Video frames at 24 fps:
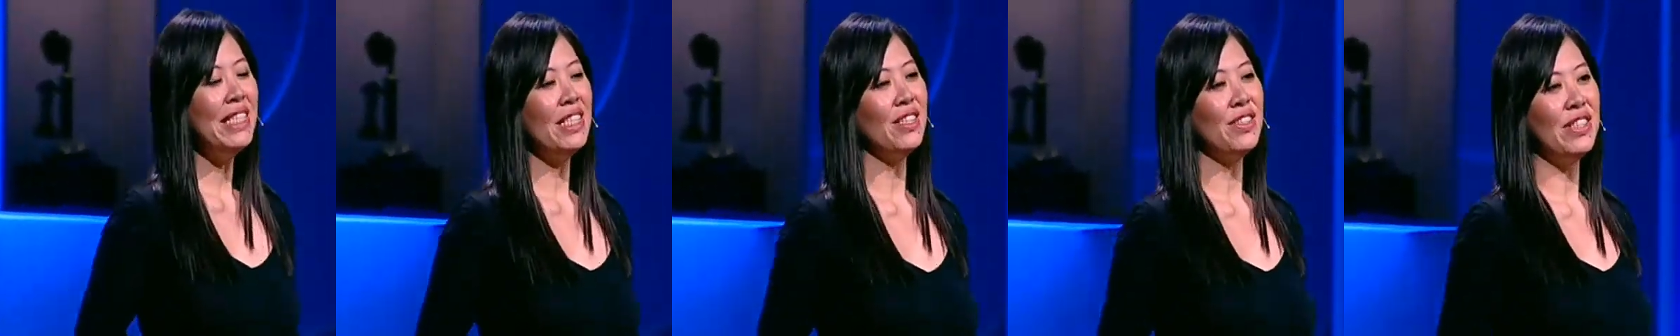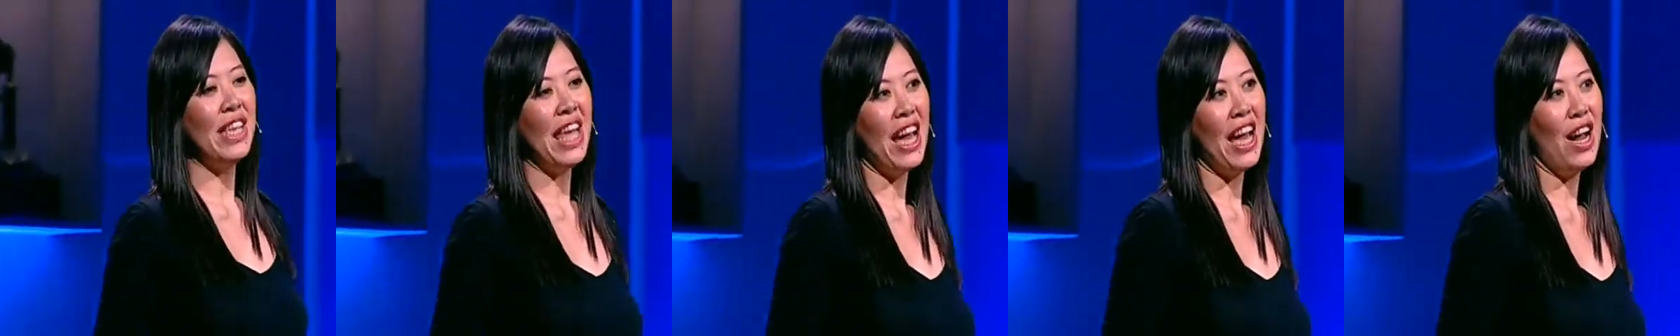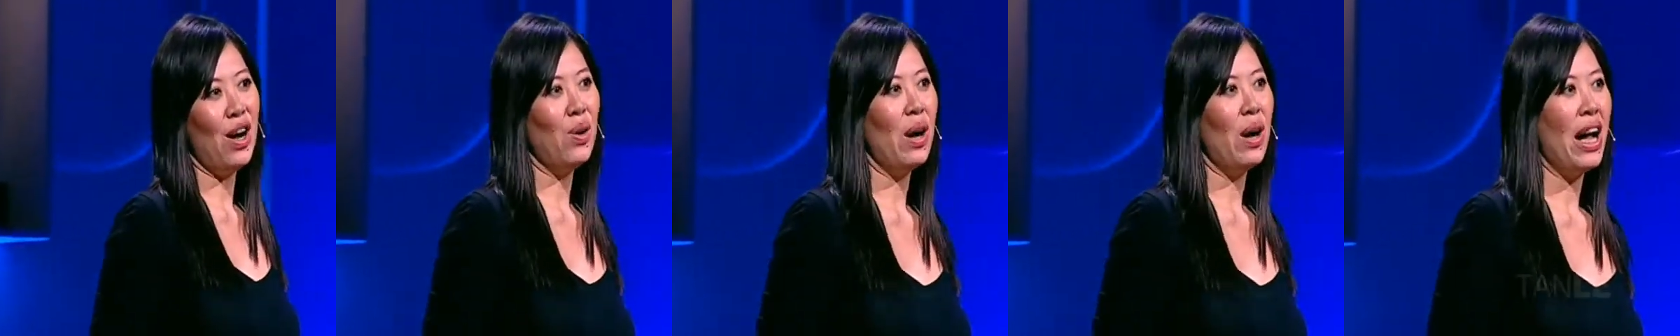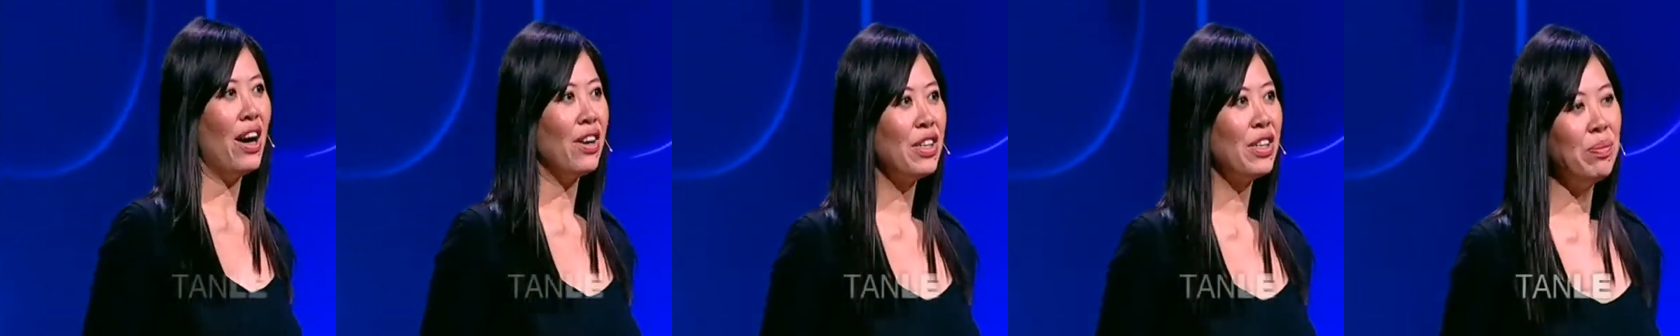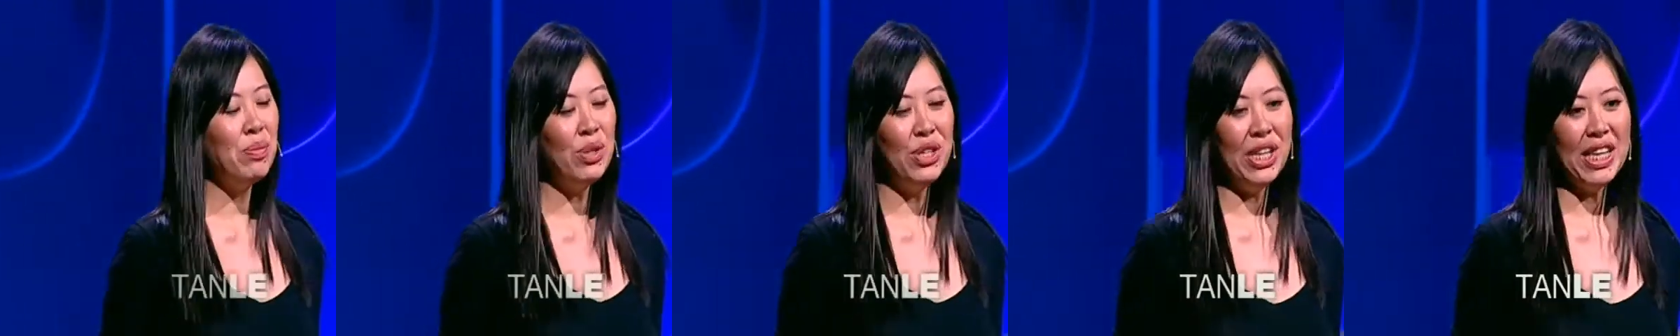until
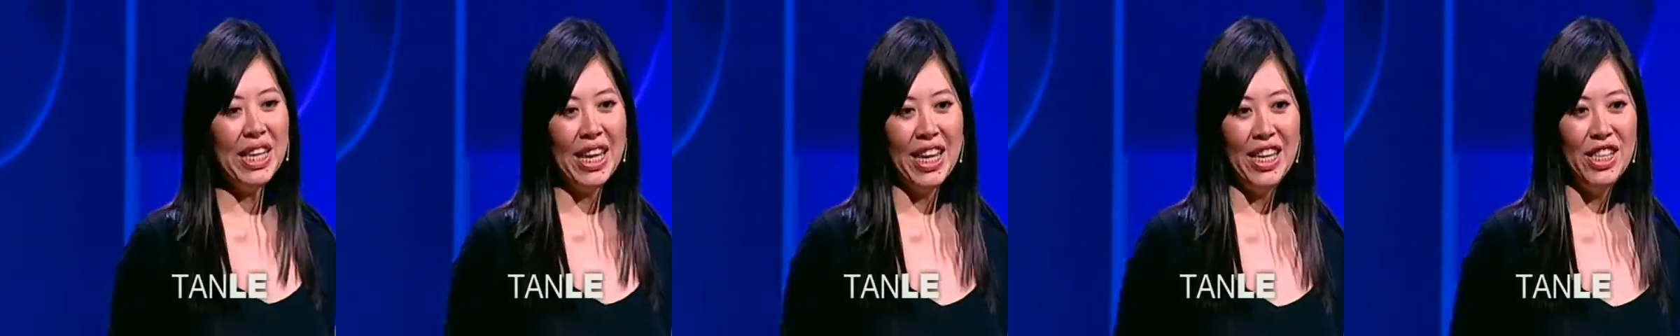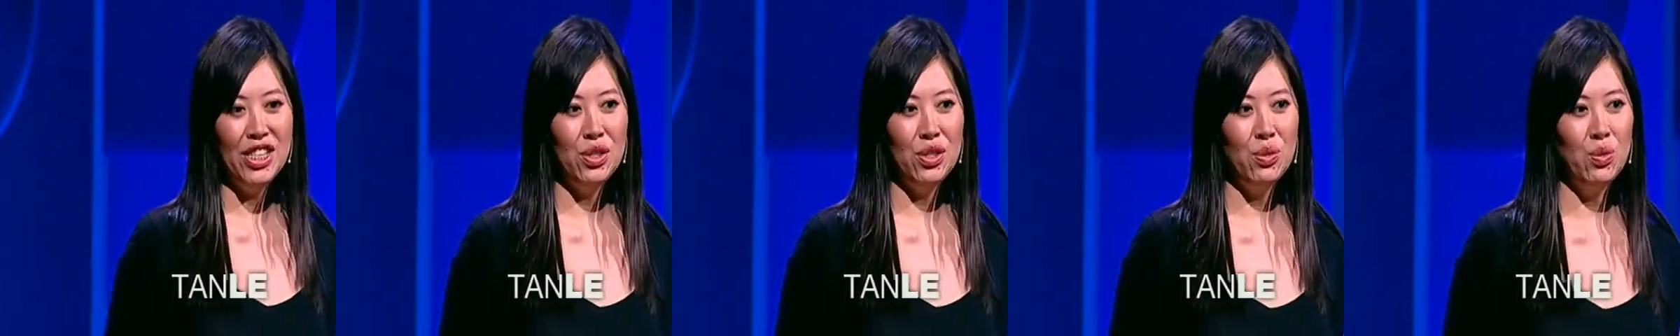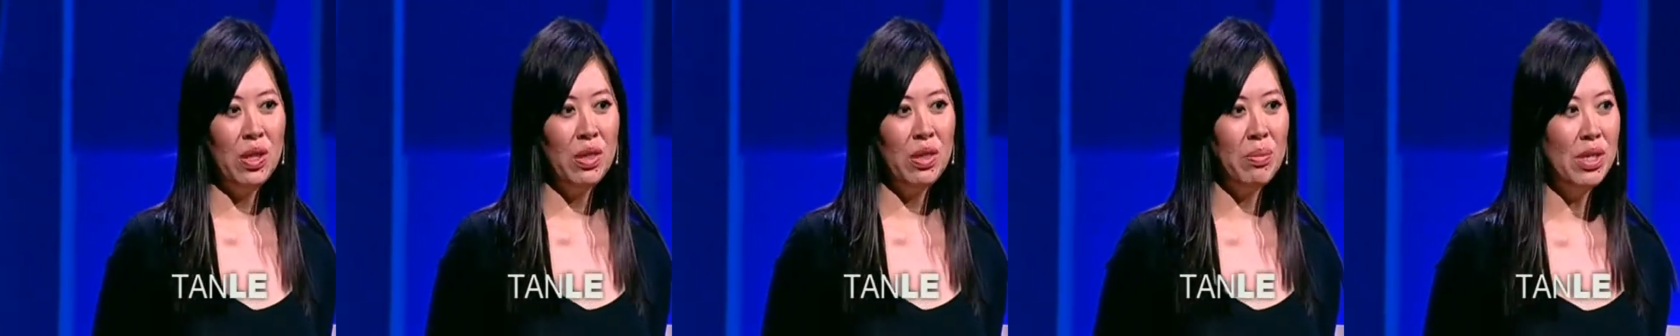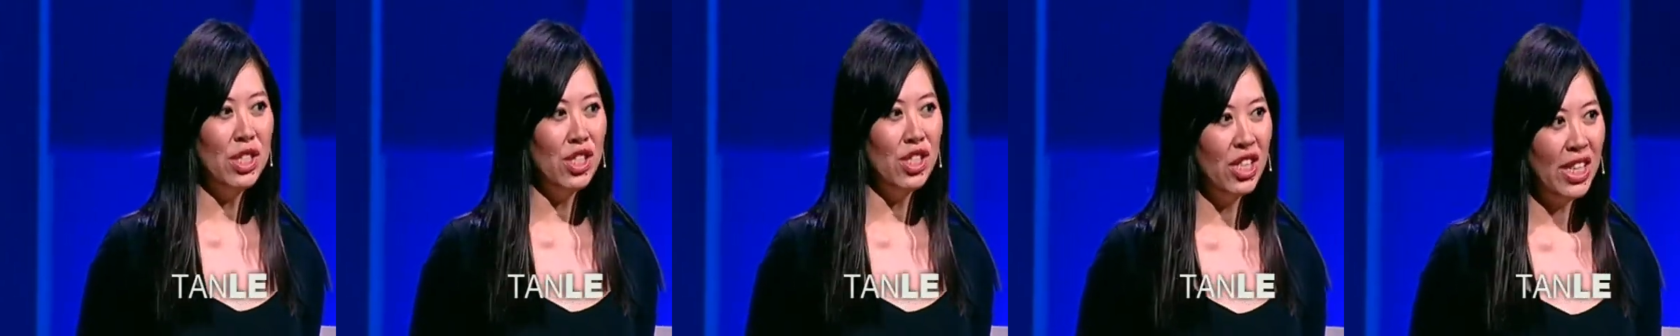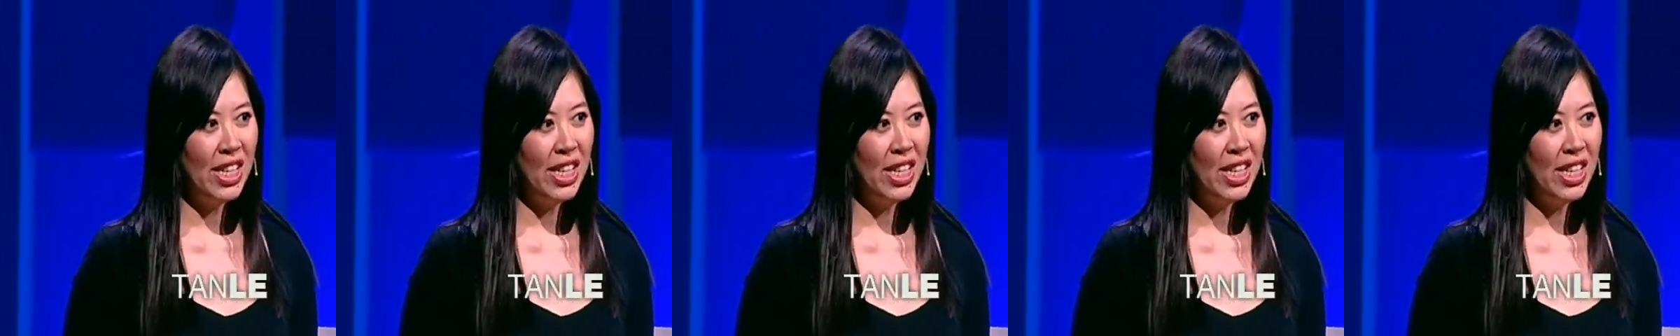now, our communication with